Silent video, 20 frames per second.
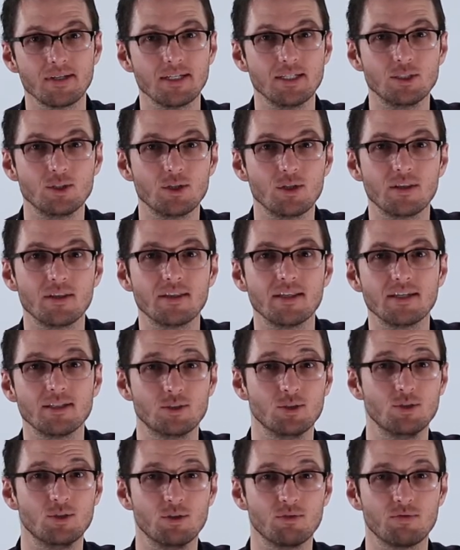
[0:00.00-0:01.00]
These are the
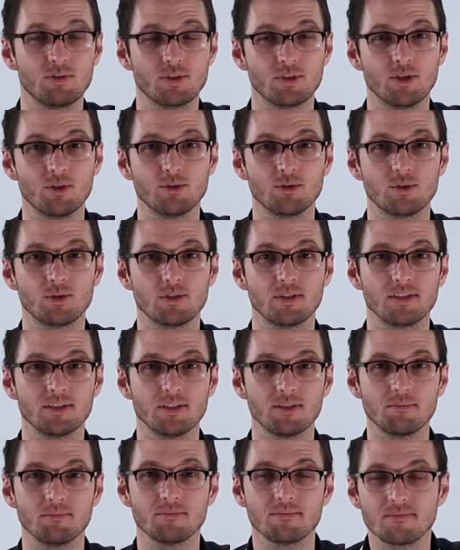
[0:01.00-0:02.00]
things you do for
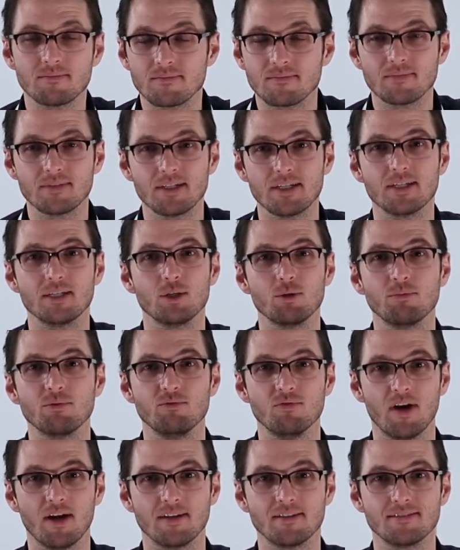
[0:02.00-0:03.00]
socialism. You'll be
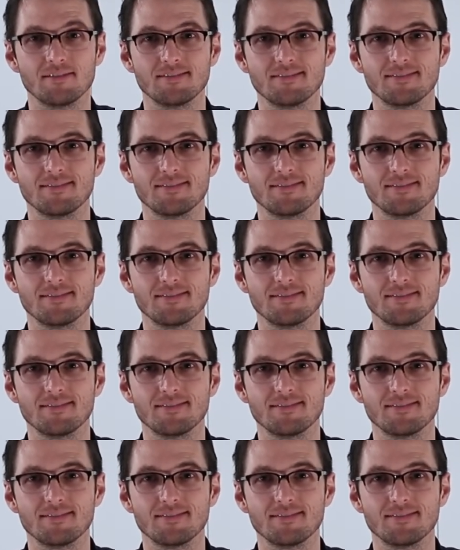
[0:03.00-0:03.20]
fine.